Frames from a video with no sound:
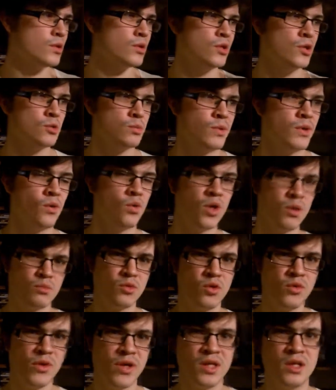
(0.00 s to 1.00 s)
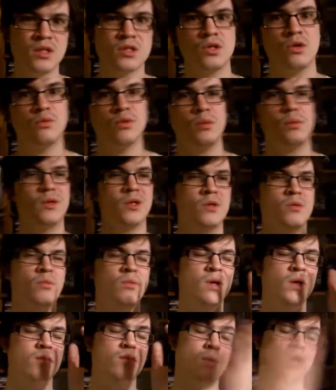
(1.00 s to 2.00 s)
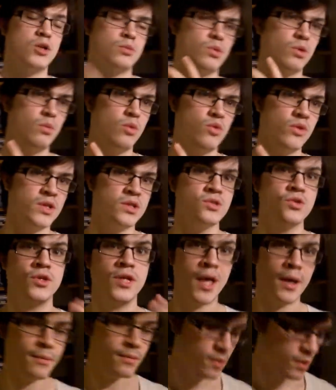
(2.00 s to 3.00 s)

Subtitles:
Just be one movie, some will be multiple movies, so yeah,